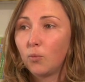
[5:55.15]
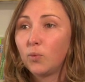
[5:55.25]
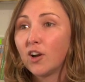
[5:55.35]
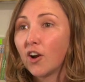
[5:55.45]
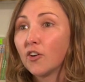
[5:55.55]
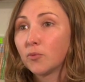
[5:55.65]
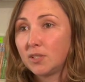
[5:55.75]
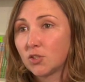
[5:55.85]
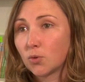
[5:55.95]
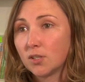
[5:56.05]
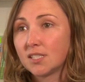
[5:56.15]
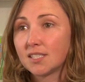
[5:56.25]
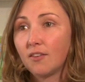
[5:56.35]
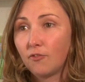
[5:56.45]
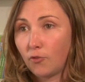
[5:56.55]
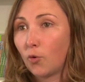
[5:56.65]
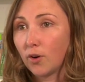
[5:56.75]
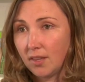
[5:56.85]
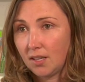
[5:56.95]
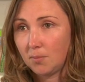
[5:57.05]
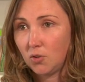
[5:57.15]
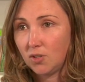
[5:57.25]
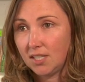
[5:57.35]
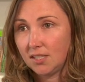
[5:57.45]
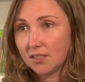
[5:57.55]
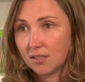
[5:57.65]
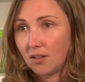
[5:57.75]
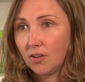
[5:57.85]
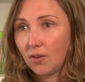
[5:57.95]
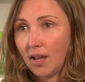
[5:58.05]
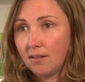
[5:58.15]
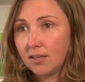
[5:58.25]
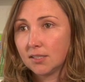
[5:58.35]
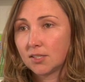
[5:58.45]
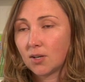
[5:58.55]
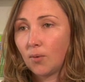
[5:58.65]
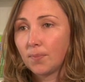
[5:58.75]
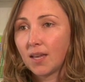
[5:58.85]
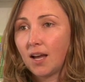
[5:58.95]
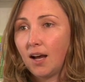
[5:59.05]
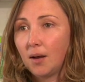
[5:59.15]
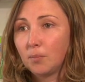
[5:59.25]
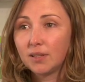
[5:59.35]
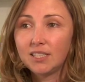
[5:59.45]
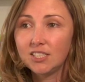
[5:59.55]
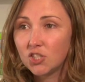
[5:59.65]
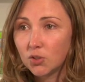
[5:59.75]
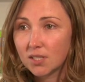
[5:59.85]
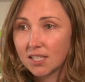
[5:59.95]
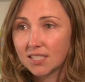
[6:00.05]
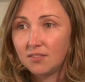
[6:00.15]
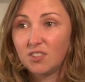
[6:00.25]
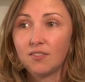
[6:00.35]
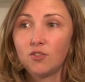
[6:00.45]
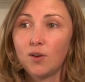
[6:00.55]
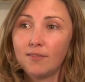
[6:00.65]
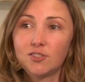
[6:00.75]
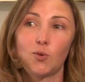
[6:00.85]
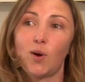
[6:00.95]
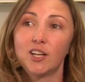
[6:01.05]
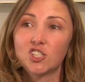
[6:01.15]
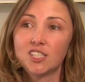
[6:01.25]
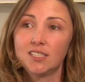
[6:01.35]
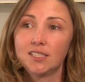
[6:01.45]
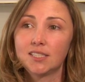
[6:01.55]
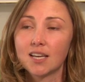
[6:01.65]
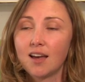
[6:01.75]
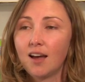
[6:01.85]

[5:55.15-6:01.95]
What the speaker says: We are a resource for the community in Solano County. So please use us even if you have questions.